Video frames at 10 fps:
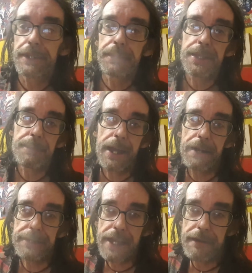Queensway
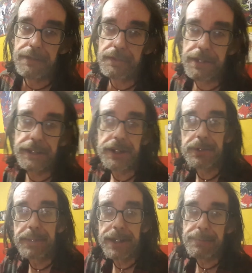House, Hatfield. This is
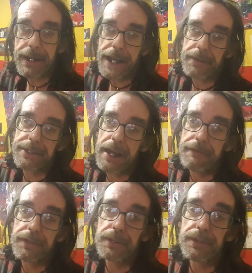Queensway House,
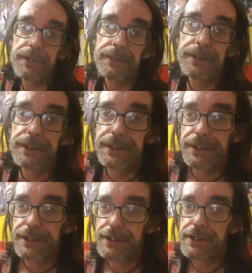Hatfield.
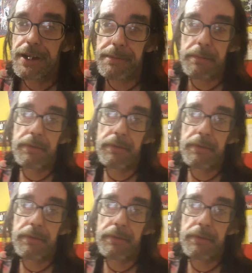I'm number